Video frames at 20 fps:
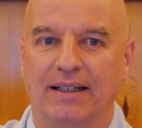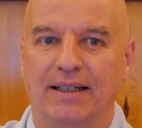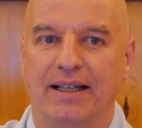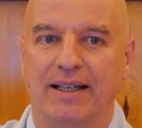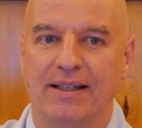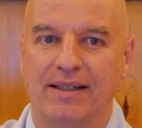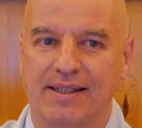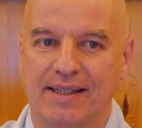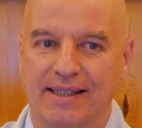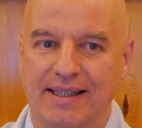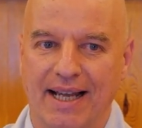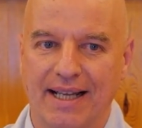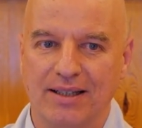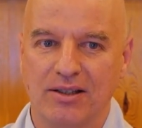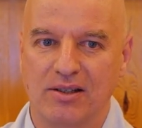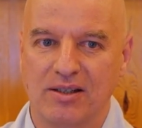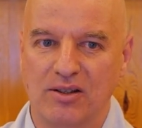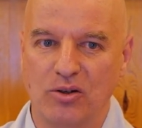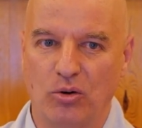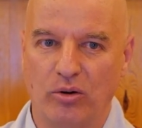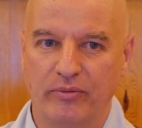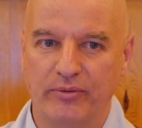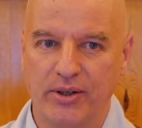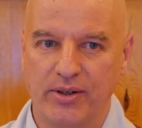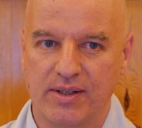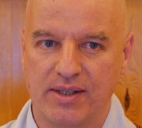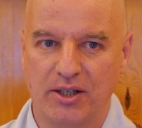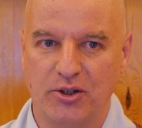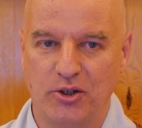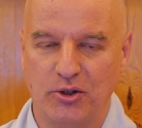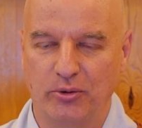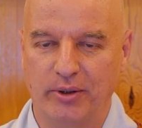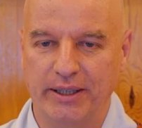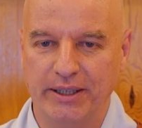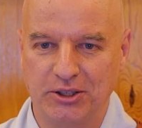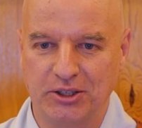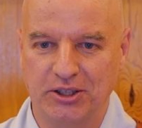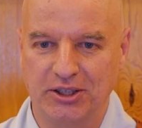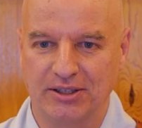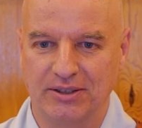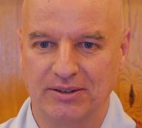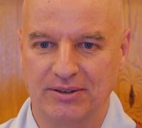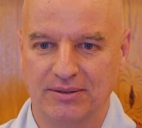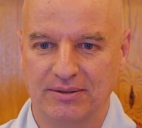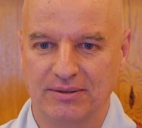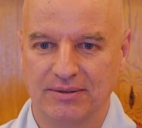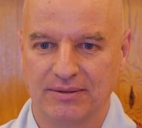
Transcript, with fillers: Instead, solve the situation.